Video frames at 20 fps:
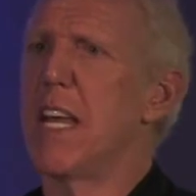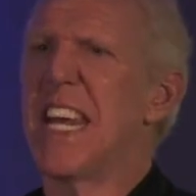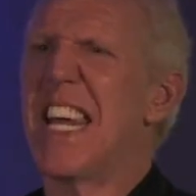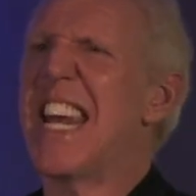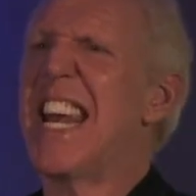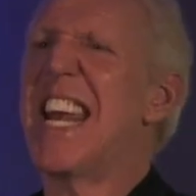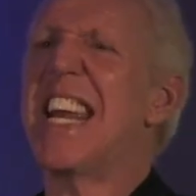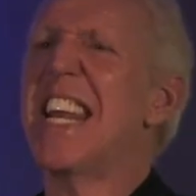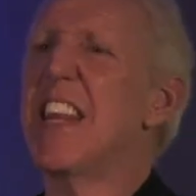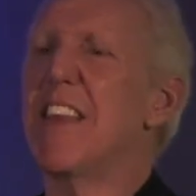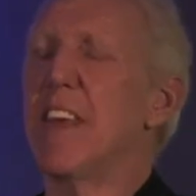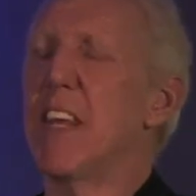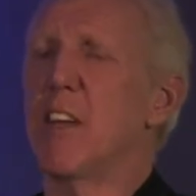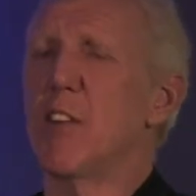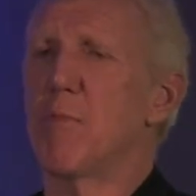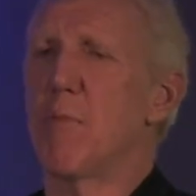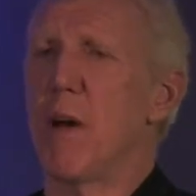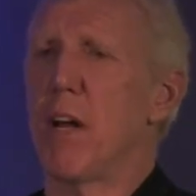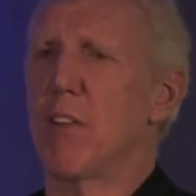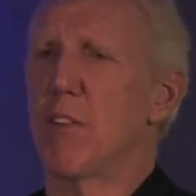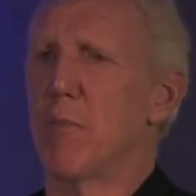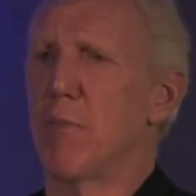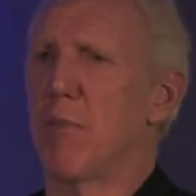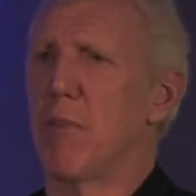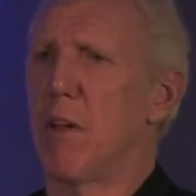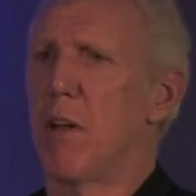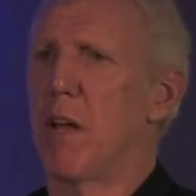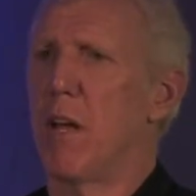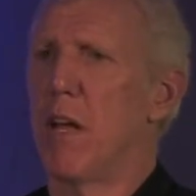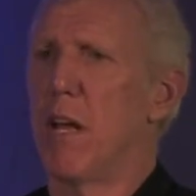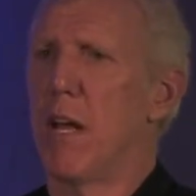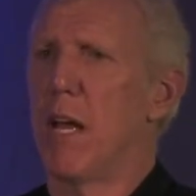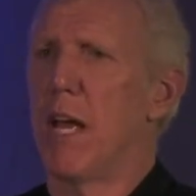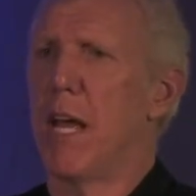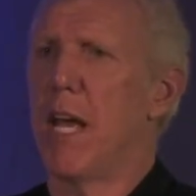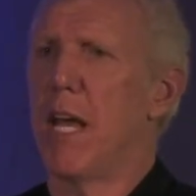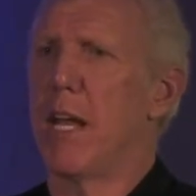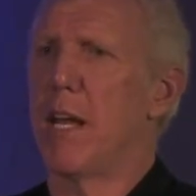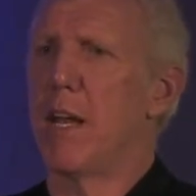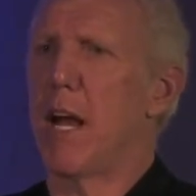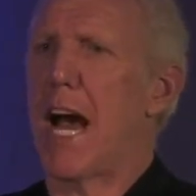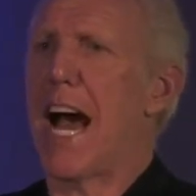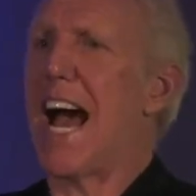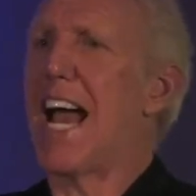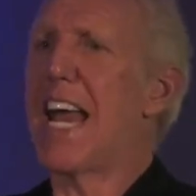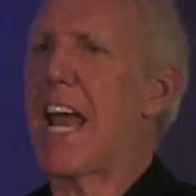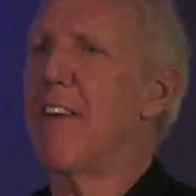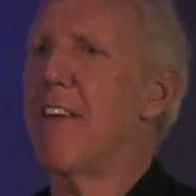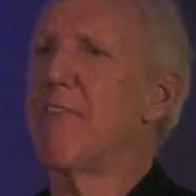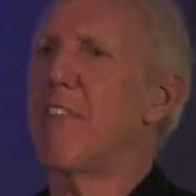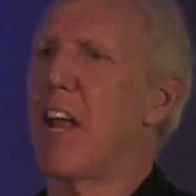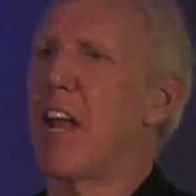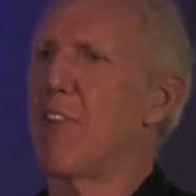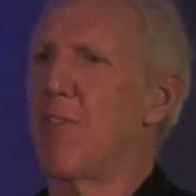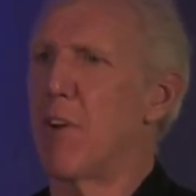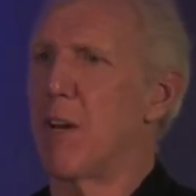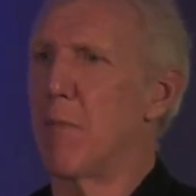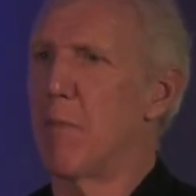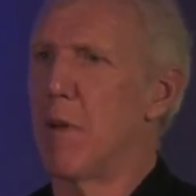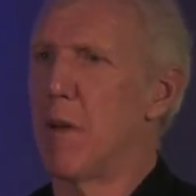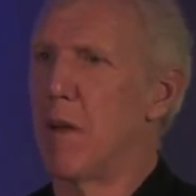Anything is possible. And I have that dream.